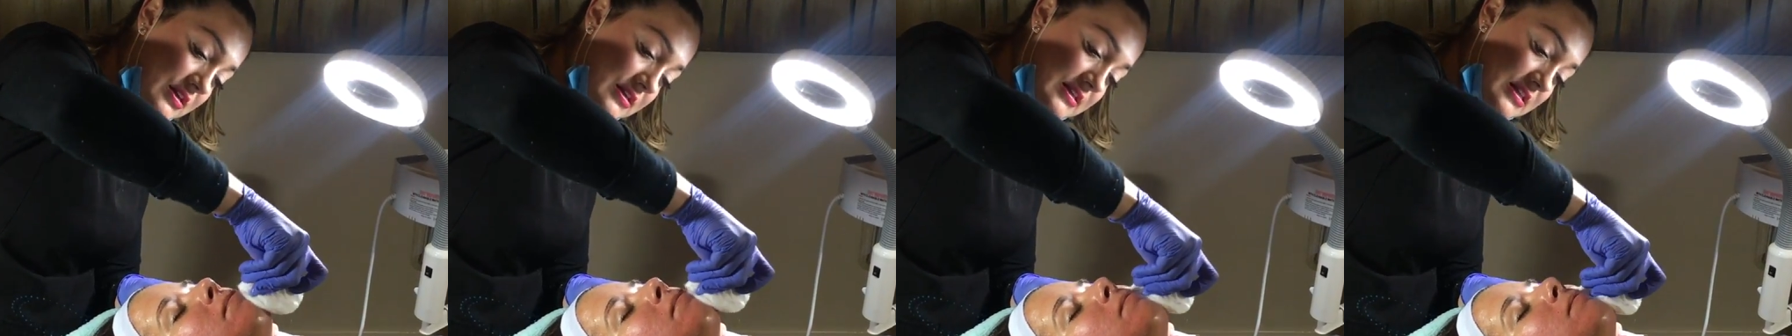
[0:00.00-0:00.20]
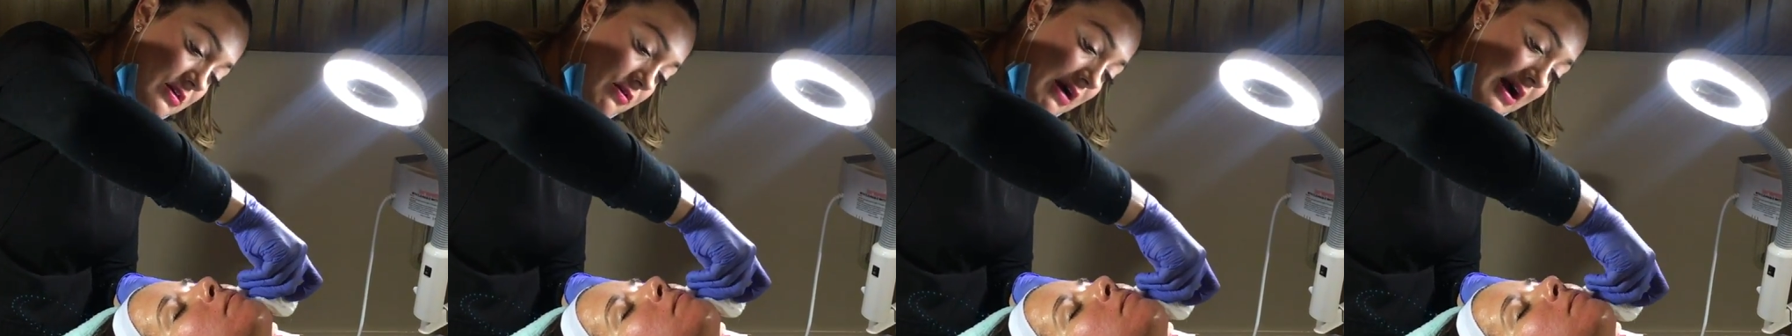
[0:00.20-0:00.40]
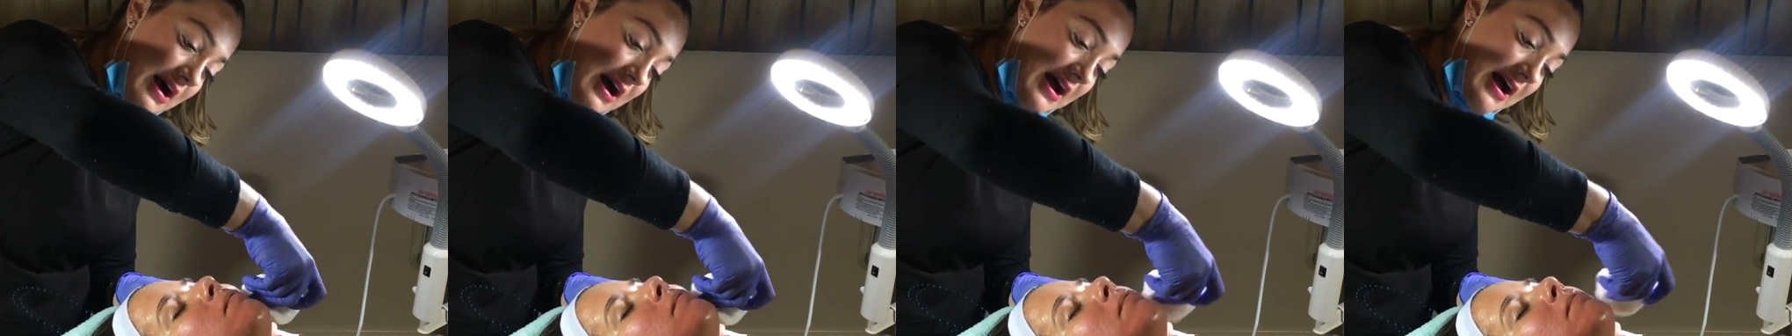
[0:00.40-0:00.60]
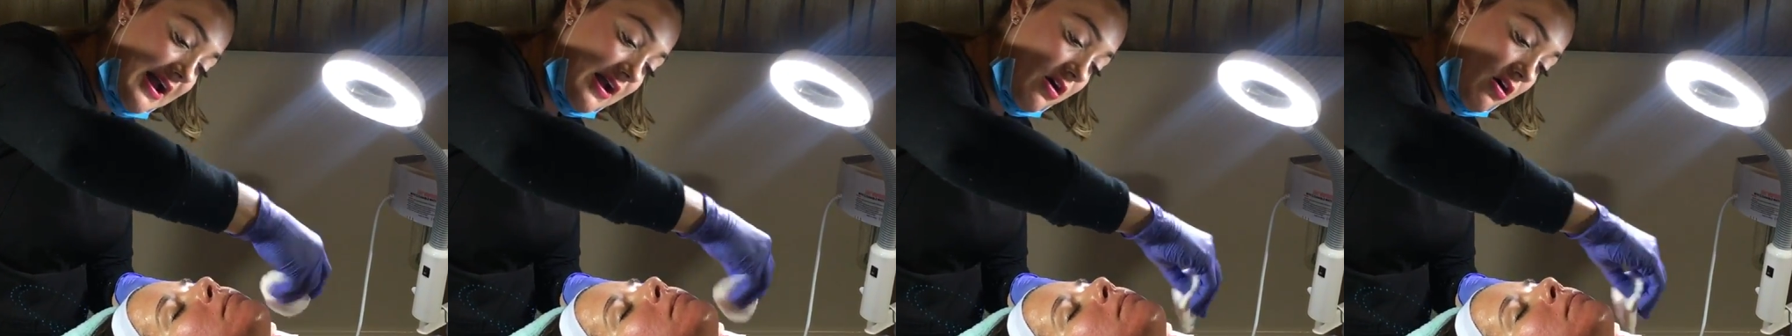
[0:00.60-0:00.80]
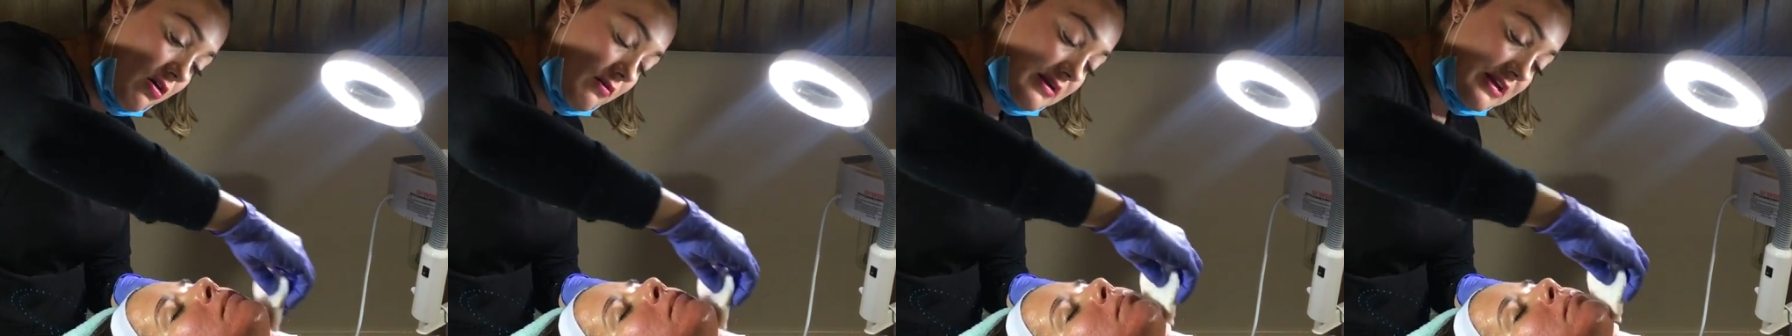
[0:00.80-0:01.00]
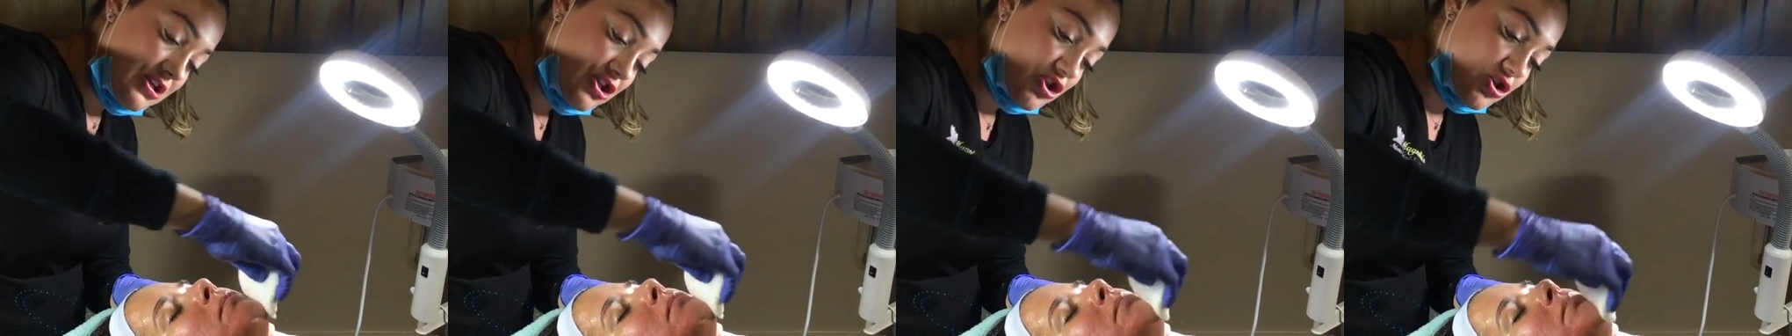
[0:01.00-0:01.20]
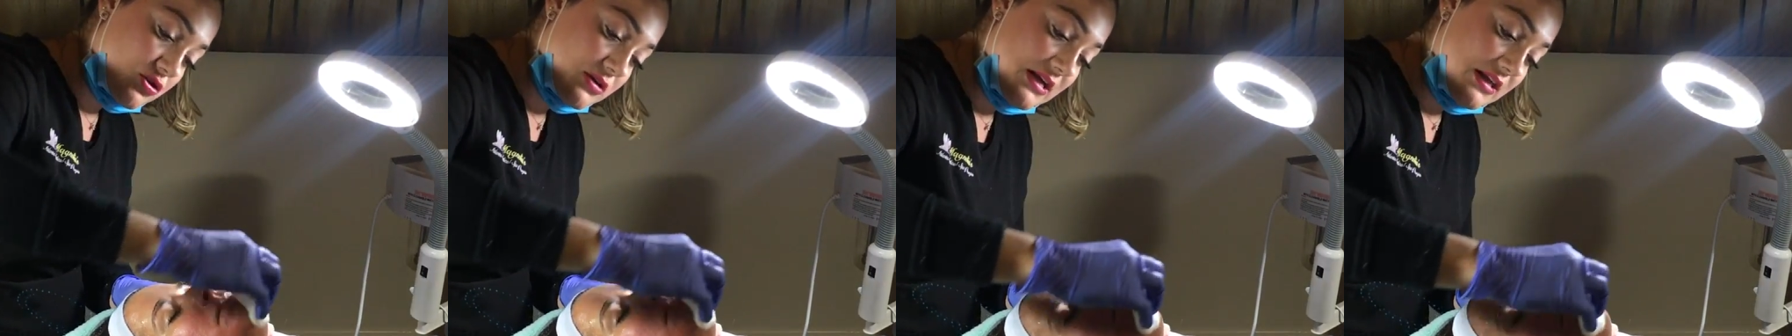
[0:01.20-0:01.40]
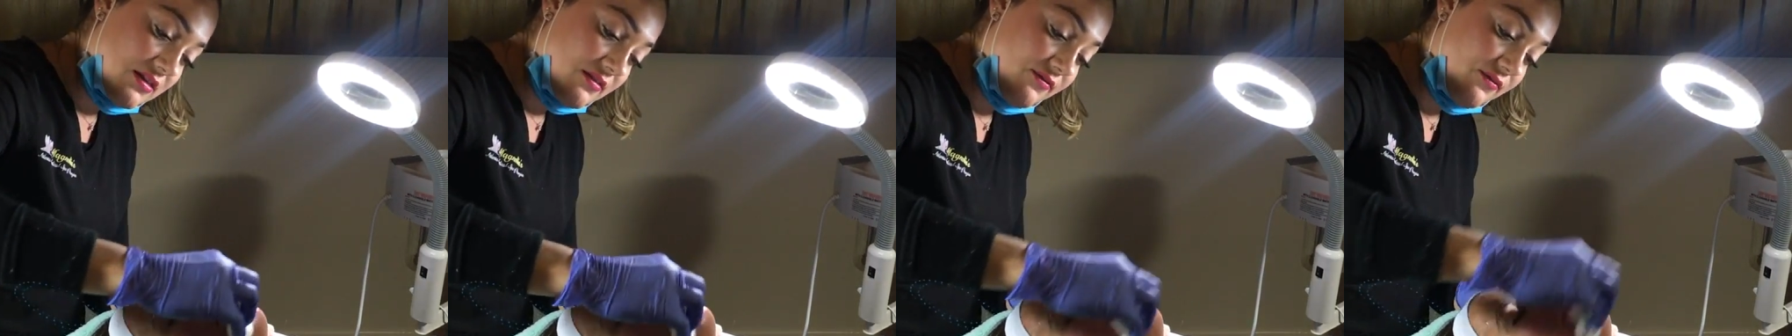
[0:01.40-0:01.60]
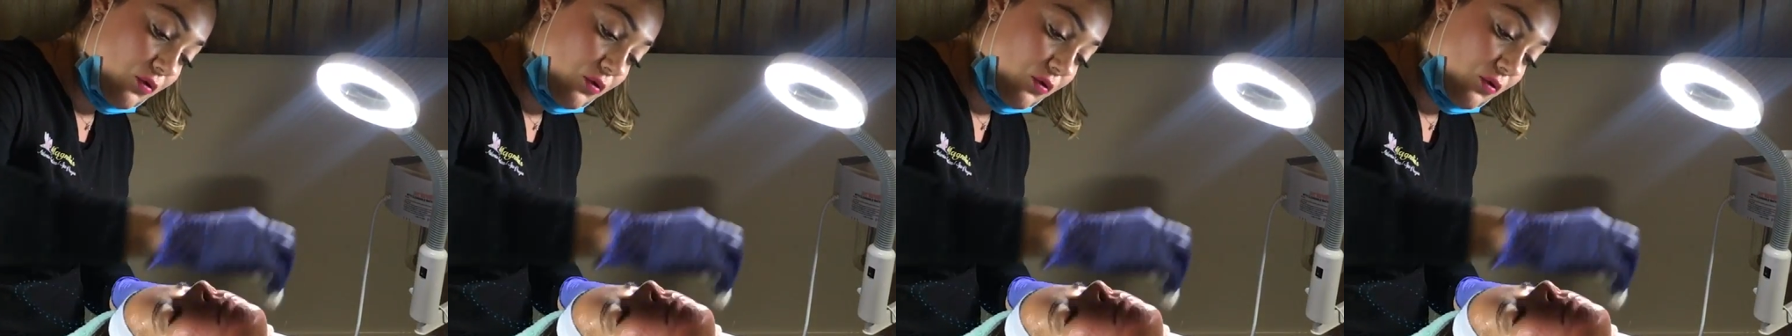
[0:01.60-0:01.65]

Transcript: So I always treat the